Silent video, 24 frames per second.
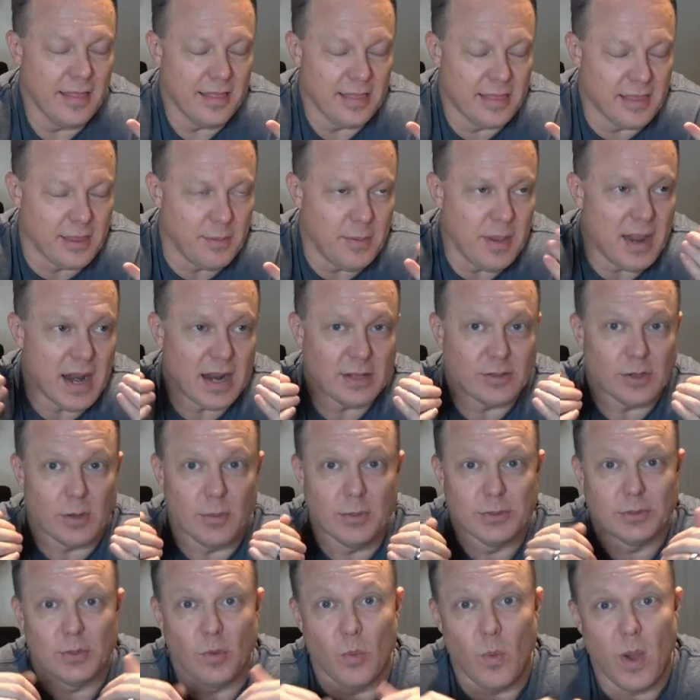To me, that's
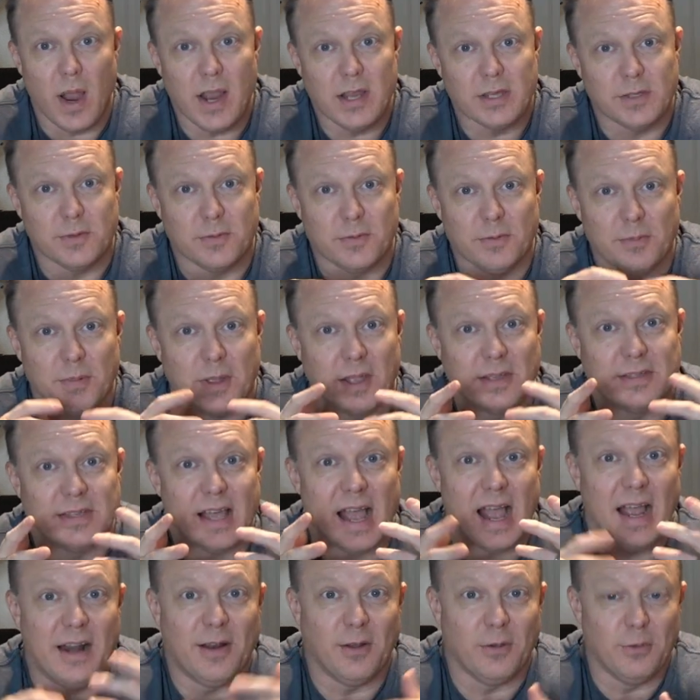almost a waste because
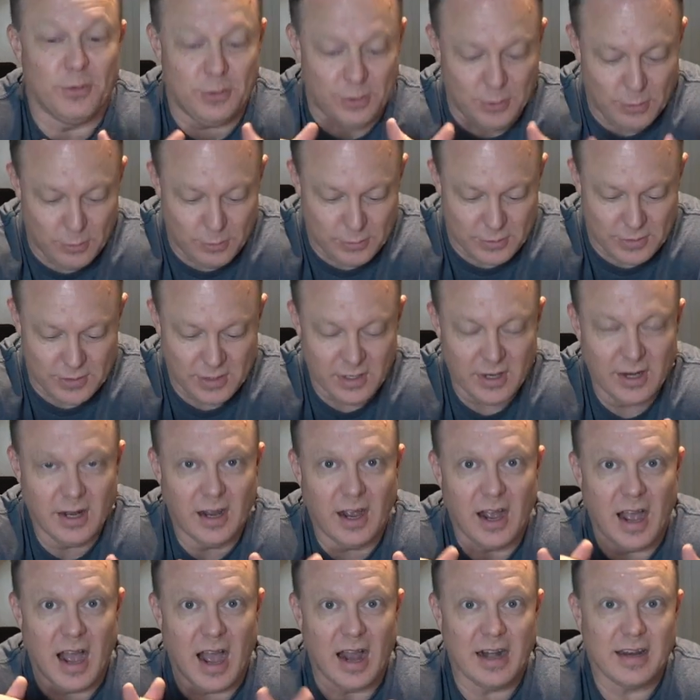I don't use
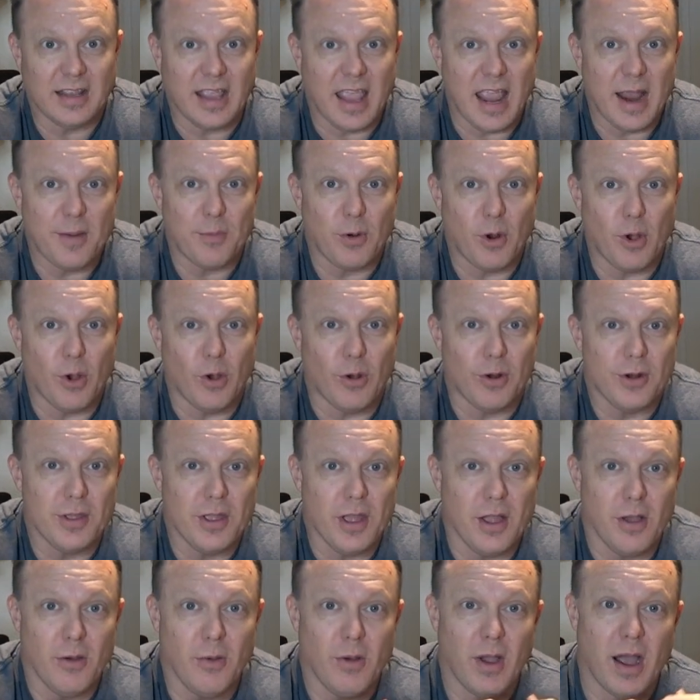on-camera audio.